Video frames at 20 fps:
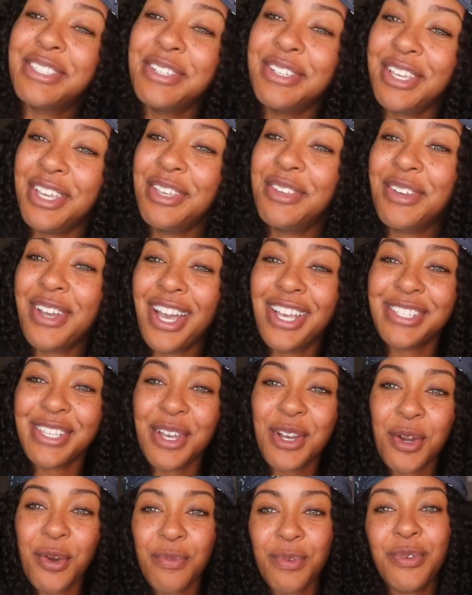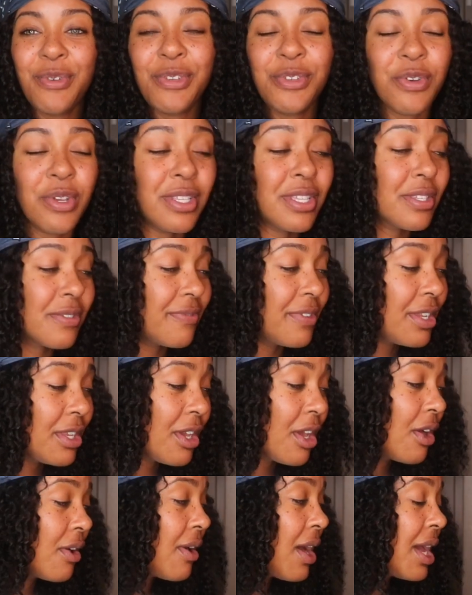yeah, you guys, I hope you enjoyed this
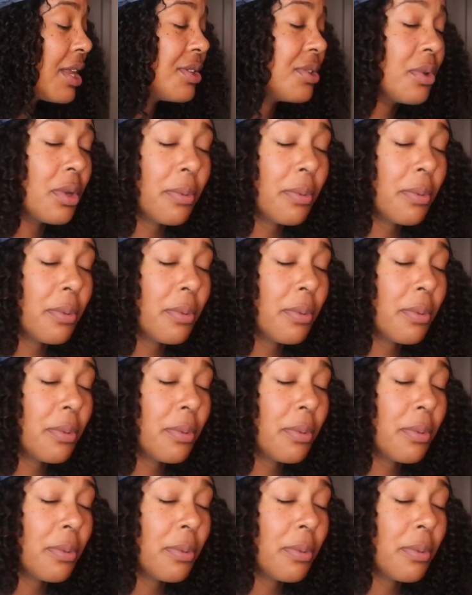video. I do